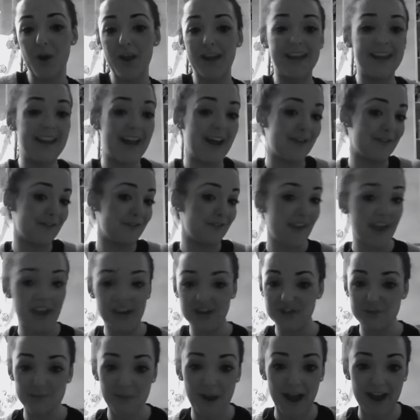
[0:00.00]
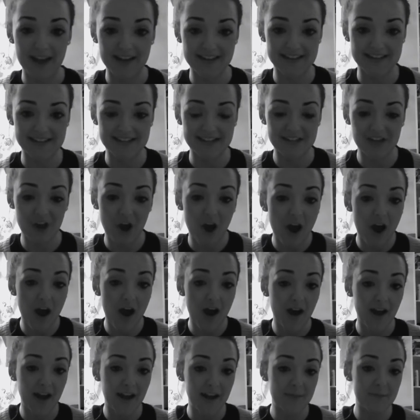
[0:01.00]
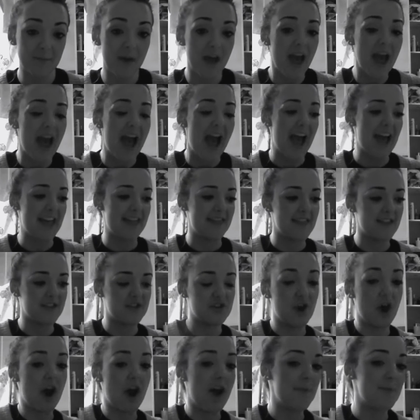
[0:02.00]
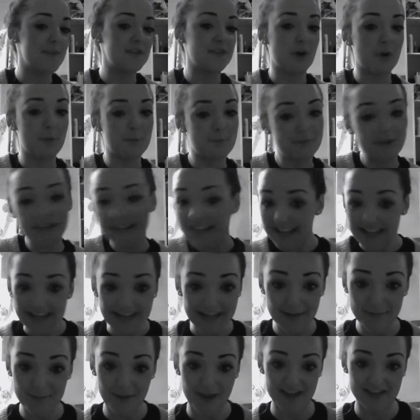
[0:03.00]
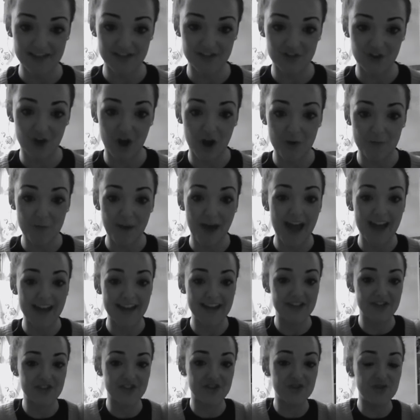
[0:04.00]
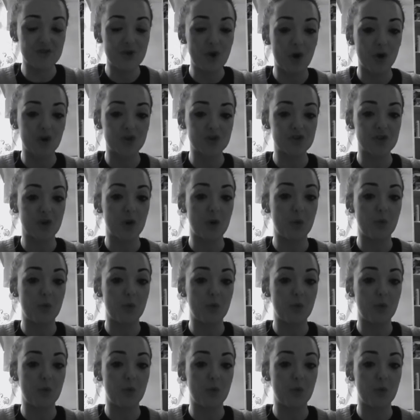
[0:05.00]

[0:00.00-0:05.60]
It can have flashbacks in time and the time is completely messed up and it's not